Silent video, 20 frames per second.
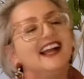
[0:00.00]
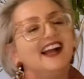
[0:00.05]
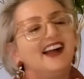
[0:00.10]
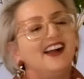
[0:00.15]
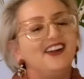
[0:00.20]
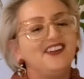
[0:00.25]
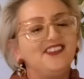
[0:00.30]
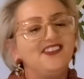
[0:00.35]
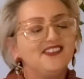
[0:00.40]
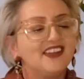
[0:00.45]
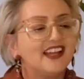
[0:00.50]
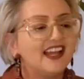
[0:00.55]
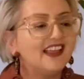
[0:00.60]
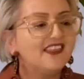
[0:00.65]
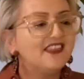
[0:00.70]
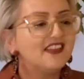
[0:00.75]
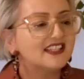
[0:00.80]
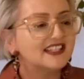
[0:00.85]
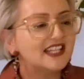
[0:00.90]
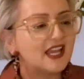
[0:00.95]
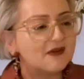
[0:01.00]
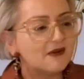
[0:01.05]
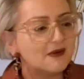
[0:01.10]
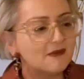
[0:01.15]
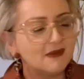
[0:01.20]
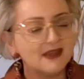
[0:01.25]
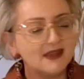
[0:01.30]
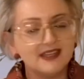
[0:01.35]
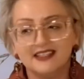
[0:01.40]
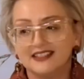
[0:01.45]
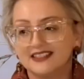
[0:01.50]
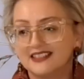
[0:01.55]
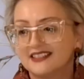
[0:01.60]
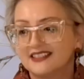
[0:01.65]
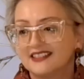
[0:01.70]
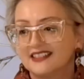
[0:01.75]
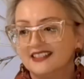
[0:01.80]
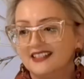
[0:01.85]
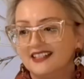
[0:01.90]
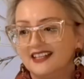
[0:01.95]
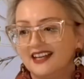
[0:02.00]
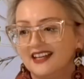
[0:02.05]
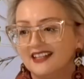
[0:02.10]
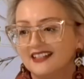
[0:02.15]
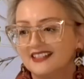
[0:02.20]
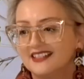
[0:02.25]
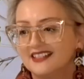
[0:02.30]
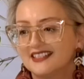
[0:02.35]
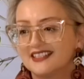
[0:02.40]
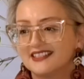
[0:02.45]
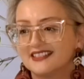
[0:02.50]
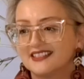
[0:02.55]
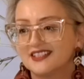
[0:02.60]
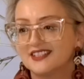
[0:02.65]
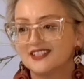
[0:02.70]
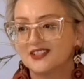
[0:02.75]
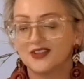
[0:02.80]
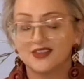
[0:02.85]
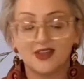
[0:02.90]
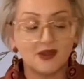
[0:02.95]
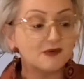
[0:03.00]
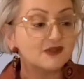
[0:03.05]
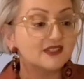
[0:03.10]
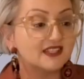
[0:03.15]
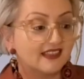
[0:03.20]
And that's how we met. Yeah. And so that was a